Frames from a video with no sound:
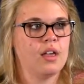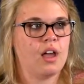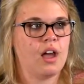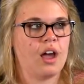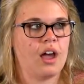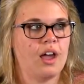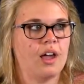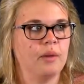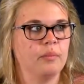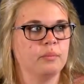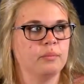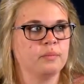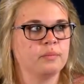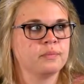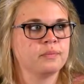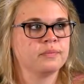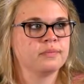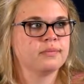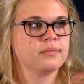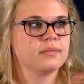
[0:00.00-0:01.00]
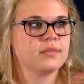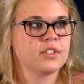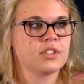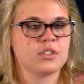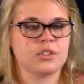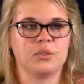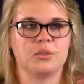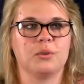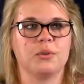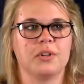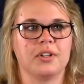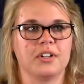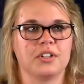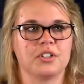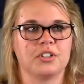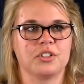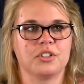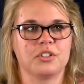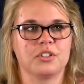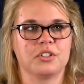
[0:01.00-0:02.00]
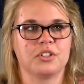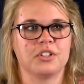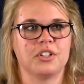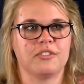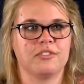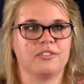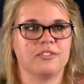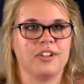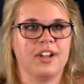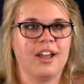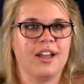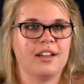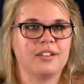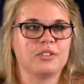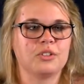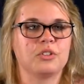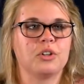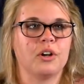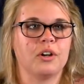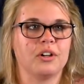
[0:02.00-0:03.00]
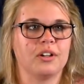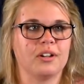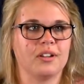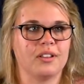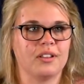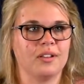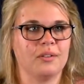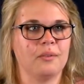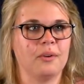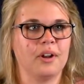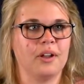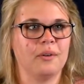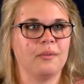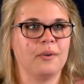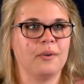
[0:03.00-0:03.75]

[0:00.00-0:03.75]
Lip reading: I'm still going to church, if not stronger than what I